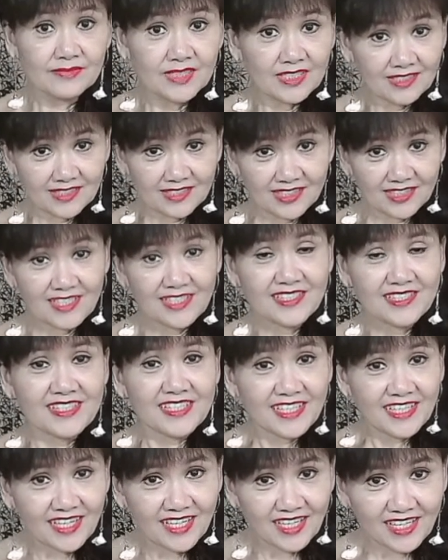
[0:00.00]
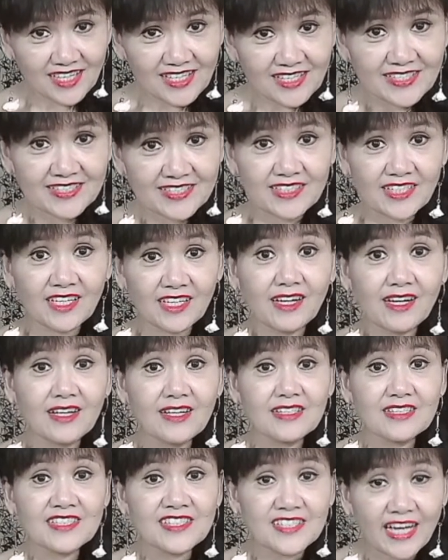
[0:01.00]
This is the
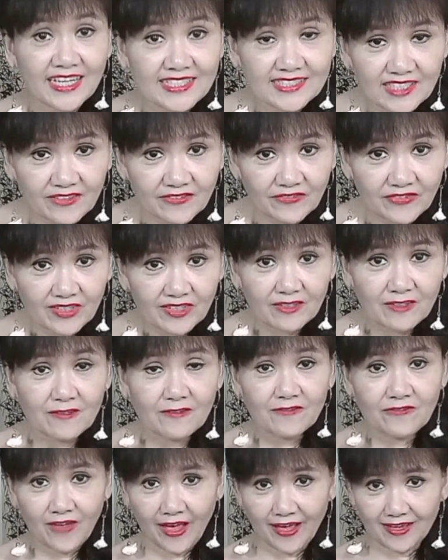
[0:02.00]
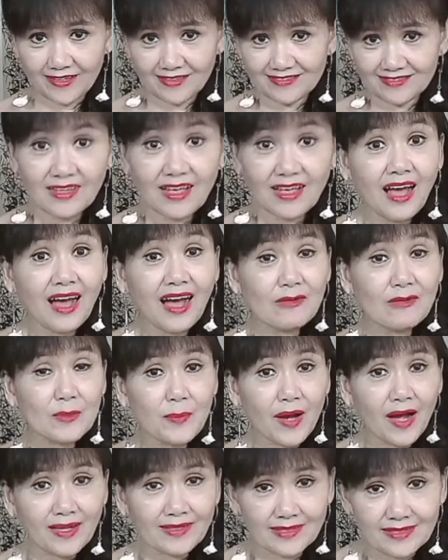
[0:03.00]
scientific fact. Our
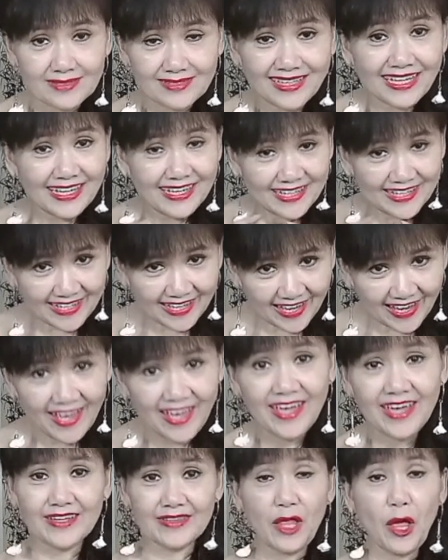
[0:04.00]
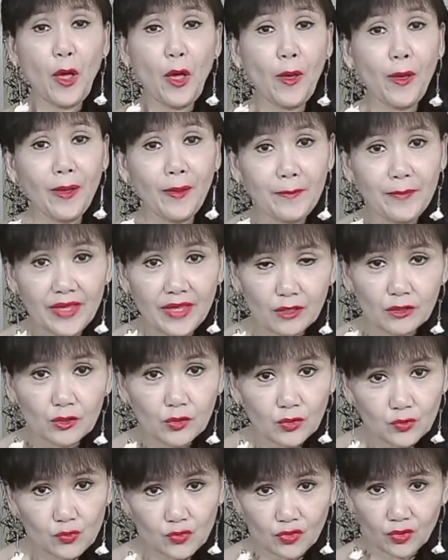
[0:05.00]
bodies can make
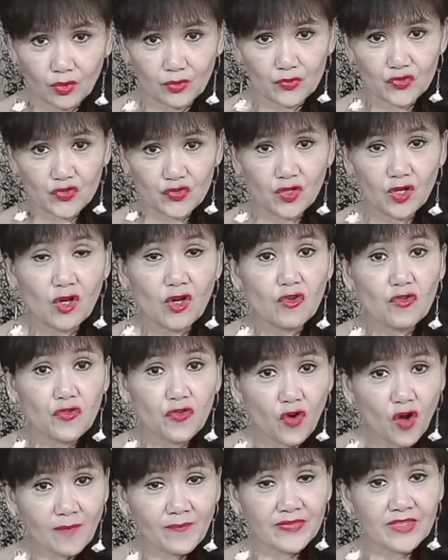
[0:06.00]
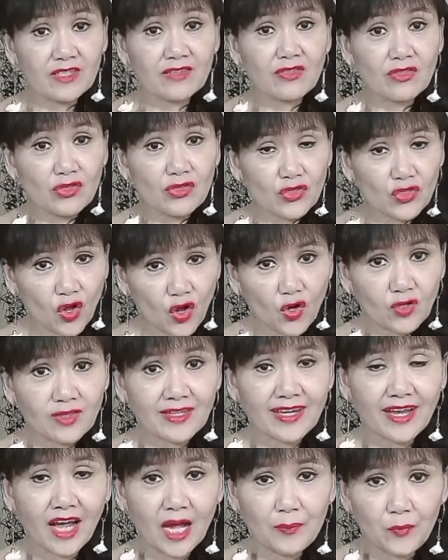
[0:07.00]
glucose from the
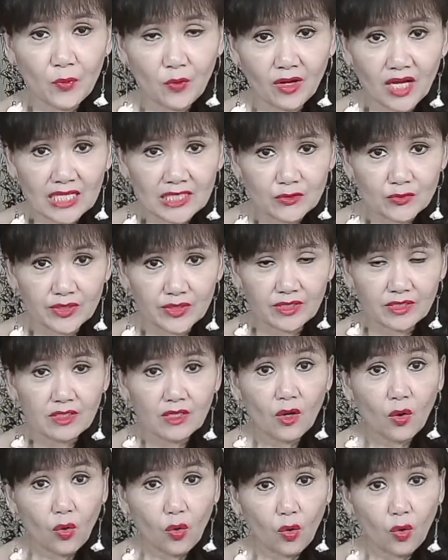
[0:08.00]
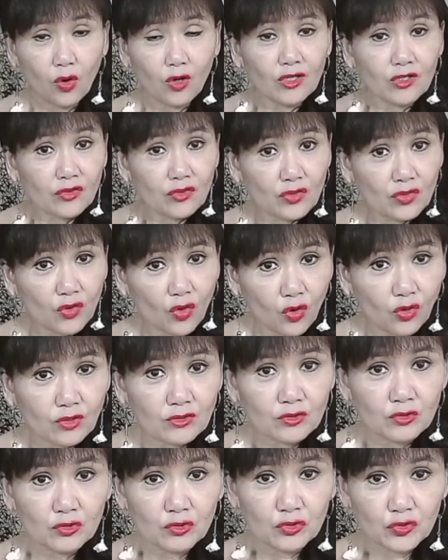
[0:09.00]
non-carbohydrate or
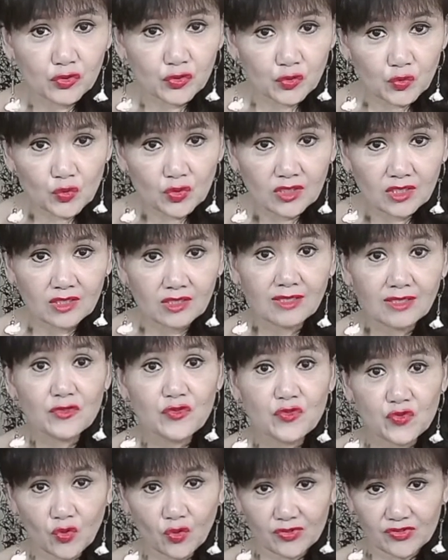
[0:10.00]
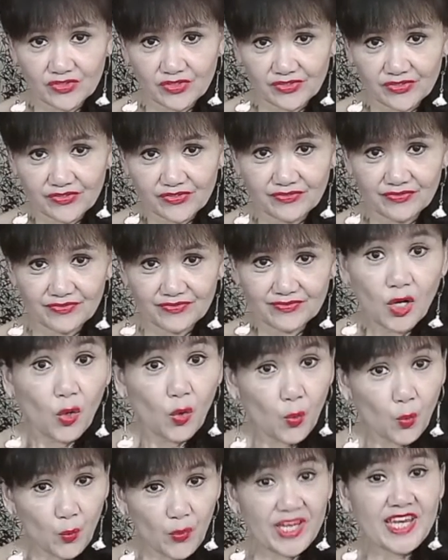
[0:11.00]
non-sugar sources.
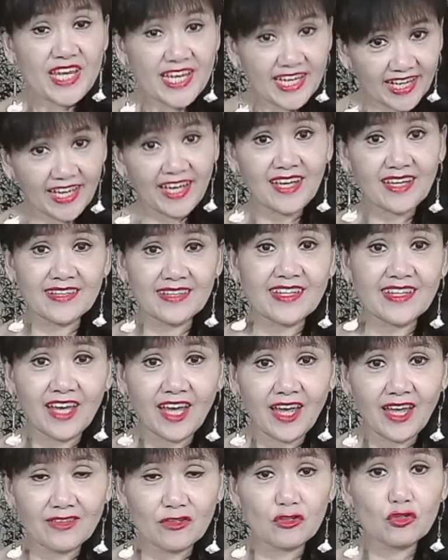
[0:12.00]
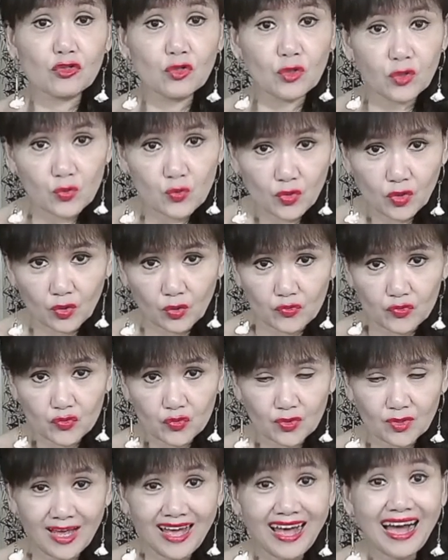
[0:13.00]
We can get
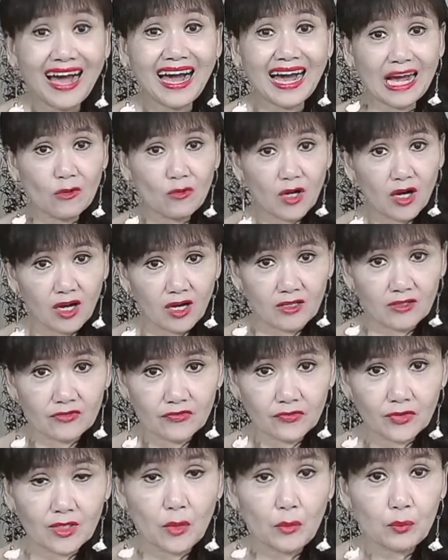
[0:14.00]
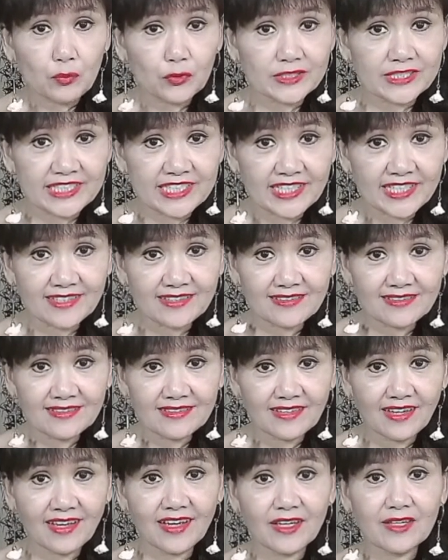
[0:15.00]
glucose out of protein
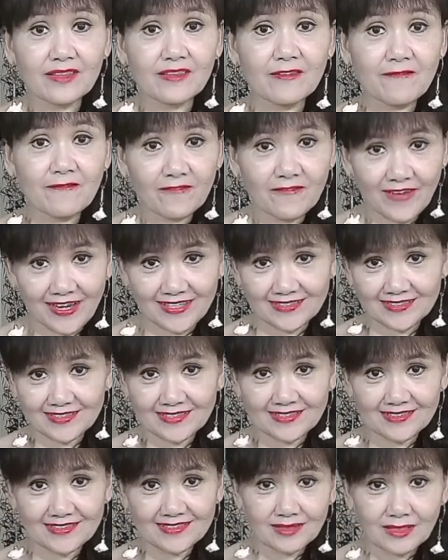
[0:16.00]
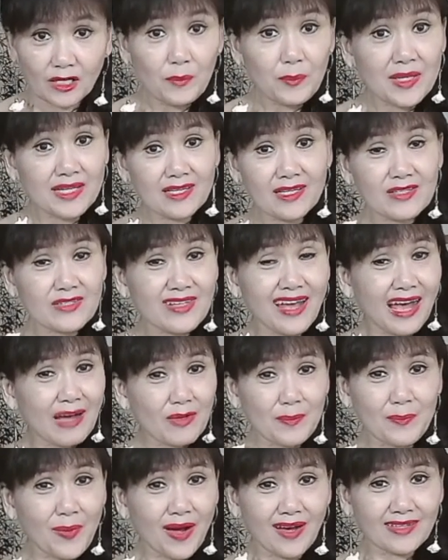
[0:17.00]
and fat because our
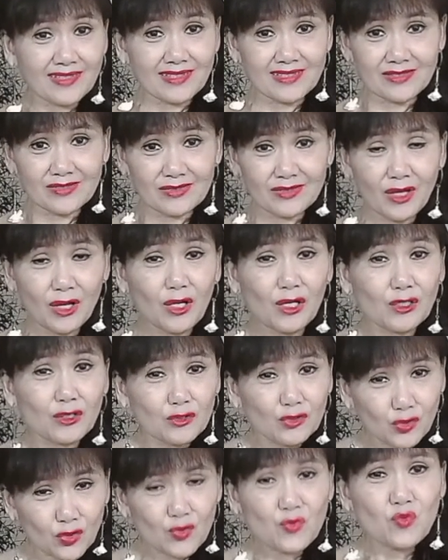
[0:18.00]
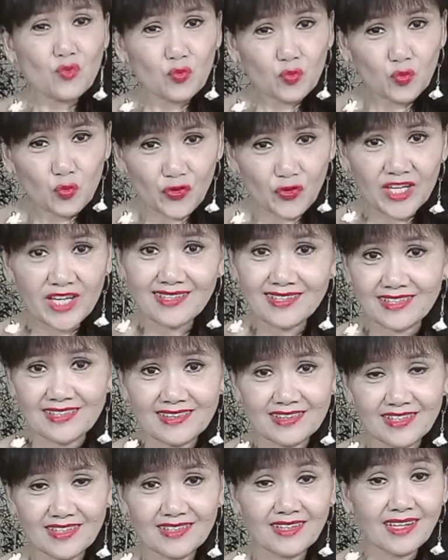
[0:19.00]
bodies don't really
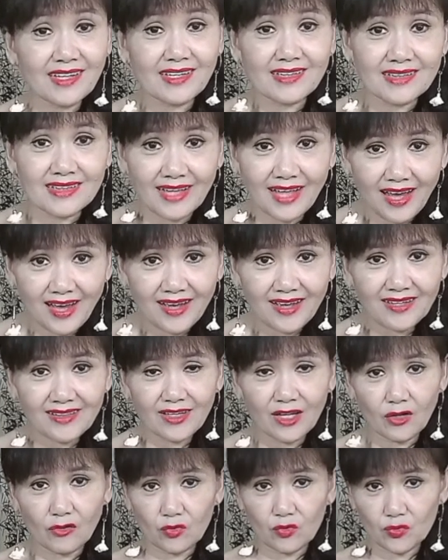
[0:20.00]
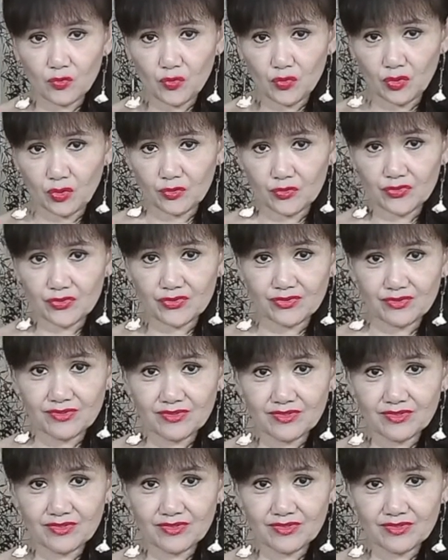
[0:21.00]
need a lot of glucose.